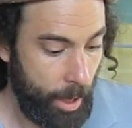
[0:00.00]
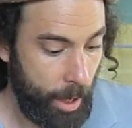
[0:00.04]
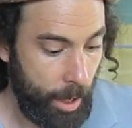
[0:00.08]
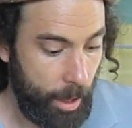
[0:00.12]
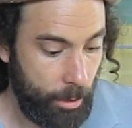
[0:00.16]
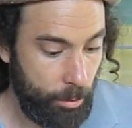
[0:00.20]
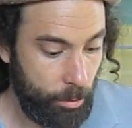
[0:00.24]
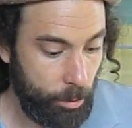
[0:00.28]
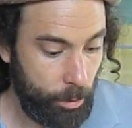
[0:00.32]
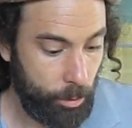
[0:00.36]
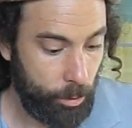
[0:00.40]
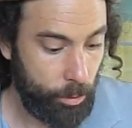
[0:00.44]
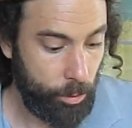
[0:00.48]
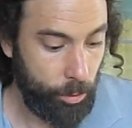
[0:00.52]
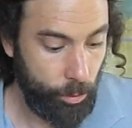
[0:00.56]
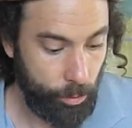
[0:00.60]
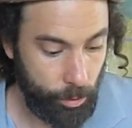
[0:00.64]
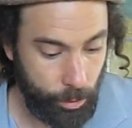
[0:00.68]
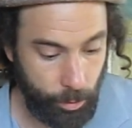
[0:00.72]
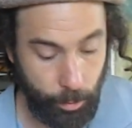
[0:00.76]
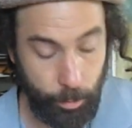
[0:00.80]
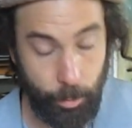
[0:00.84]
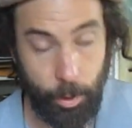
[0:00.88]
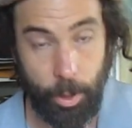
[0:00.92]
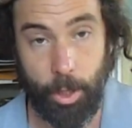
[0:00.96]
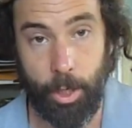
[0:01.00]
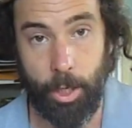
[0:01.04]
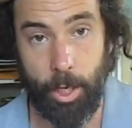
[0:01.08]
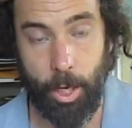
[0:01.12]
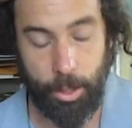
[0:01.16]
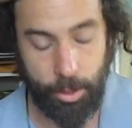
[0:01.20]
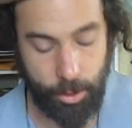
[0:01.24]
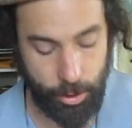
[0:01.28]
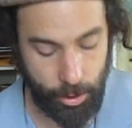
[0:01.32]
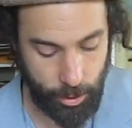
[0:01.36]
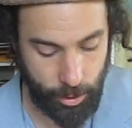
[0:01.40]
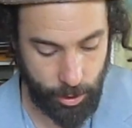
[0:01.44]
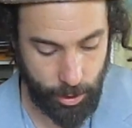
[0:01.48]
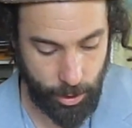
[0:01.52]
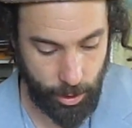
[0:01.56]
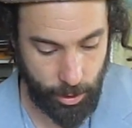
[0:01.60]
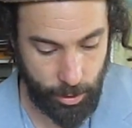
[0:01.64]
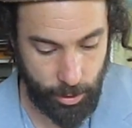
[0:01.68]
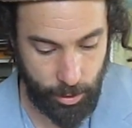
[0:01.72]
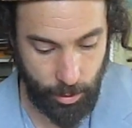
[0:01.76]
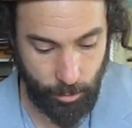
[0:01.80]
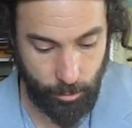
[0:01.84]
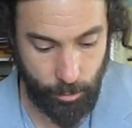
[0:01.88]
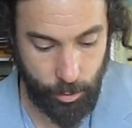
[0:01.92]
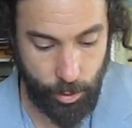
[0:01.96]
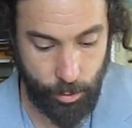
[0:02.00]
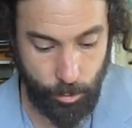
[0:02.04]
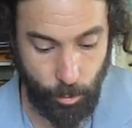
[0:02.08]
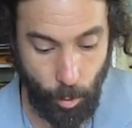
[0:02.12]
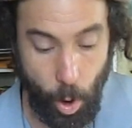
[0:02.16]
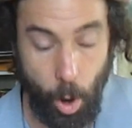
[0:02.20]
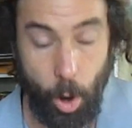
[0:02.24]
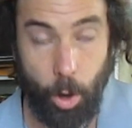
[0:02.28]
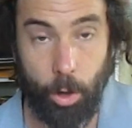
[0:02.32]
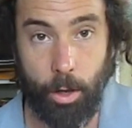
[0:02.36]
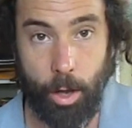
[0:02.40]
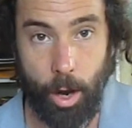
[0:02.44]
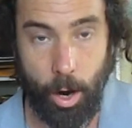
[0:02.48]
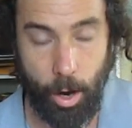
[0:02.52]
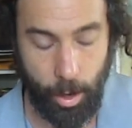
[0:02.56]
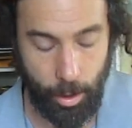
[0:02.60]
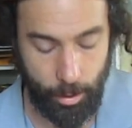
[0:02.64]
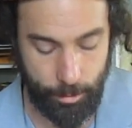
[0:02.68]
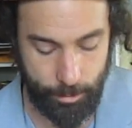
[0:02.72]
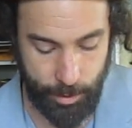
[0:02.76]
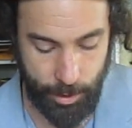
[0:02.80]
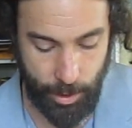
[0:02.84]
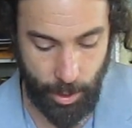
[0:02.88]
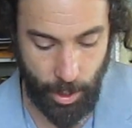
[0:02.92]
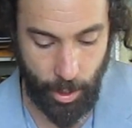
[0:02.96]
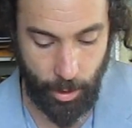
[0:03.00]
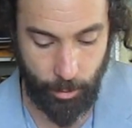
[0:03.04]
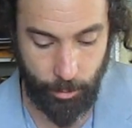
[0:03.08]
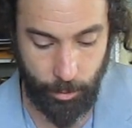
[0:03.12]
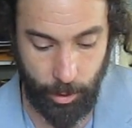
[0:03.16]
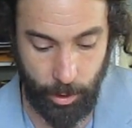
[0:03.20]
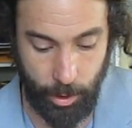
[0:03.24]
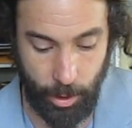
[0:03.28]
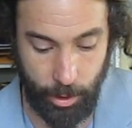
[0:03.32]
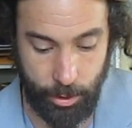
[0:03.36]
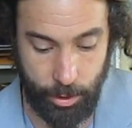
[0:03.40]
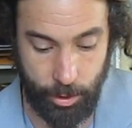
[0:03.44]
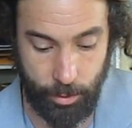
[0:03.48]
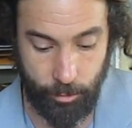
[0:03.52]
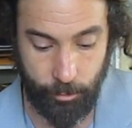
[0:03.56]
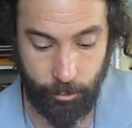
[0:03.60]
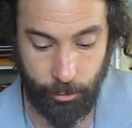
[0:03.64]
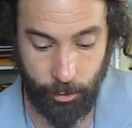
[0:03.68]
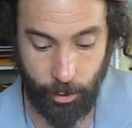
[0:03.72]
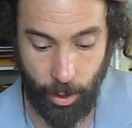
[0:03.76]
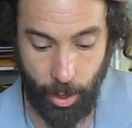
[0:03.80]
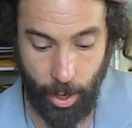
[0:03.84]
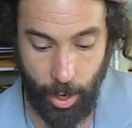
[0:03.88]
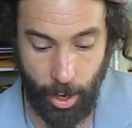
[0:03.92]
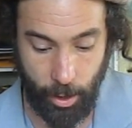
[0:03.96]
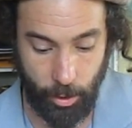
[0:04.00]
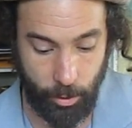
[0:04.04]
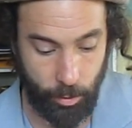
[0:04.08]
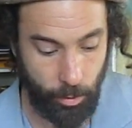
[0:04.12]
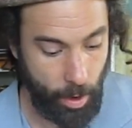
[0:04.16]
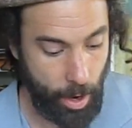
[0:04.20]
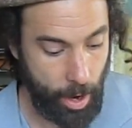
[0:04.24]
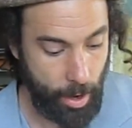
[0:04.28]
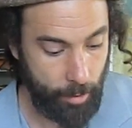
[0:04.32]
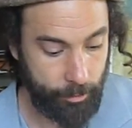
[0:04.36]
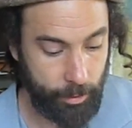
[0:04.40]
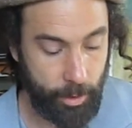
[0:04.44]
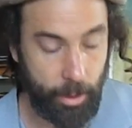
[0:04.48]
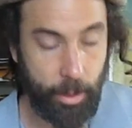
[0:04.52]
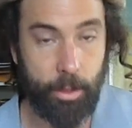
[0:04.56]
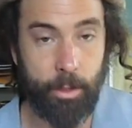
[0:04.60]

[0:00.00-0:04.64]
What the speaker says: Aid will include communication systems, small arms, ammunition for aircraft